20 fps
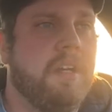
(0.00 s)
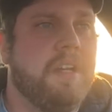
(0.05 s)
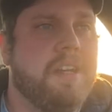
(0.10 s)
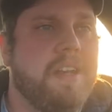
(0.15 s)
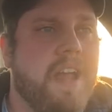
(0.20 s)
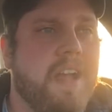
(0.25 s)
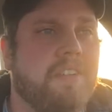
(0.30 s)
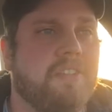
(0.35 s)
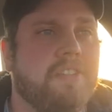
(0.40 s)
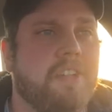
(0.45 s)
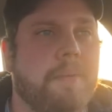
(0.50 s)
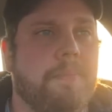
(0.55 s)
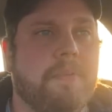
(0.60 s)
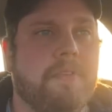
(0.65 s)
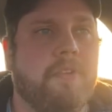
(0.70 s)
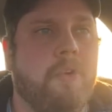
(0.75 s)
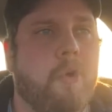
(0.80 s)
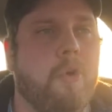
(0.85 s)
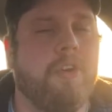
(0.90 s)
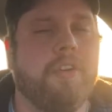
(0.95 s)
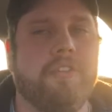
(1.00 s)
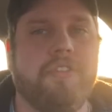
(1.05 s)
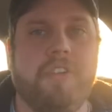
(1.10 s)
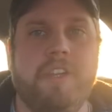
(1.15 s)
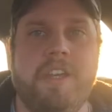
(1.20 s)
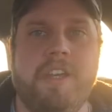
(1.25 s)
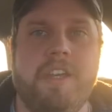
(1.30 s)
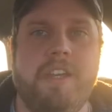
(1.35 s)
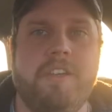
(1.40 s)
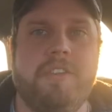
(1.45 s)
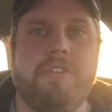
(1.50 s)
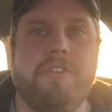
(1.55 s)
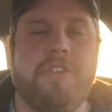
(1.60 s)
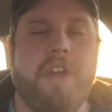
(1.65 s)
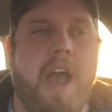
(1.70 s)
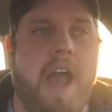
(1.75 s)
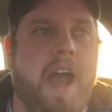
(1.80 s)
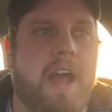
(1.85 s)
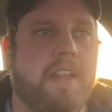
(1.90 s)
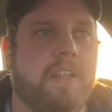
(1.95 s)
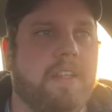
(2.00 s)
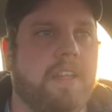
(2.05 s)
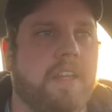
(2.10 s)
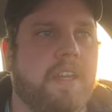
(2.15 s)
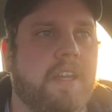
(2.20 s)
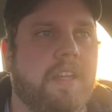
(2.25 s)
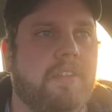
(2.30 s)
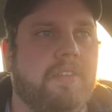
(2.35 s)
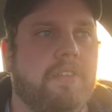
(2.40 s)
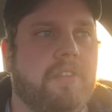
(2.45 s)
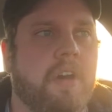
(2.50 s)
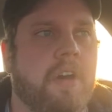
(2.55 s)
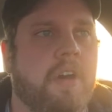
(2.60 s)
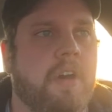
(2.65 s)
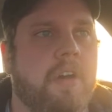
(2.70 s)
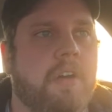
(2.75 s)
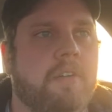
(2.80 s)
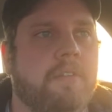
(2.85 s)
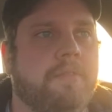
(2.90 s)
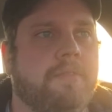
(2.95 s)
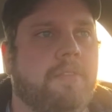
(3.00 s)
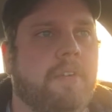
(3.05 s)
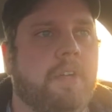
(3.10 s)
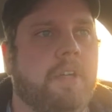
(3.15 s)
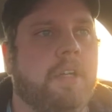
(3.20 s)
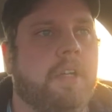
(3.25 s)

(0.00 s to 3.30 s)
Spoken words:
Next up, of course, is the holidays of